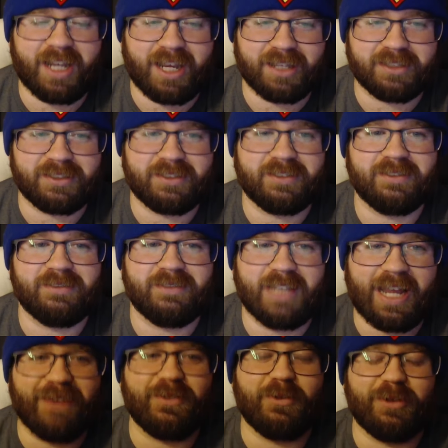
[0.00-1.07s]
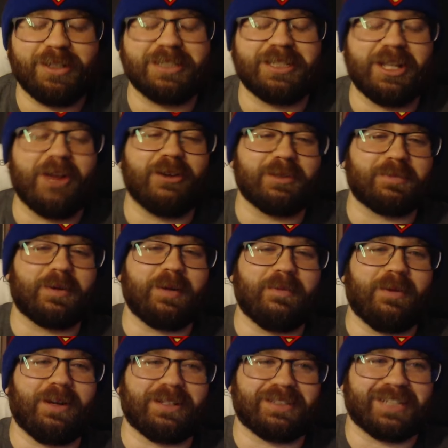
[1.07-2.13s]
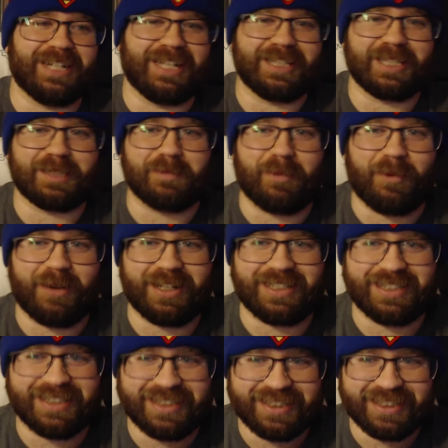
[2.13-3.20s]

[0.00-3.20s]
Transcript: Yes. Everyone knows pretty much at this point.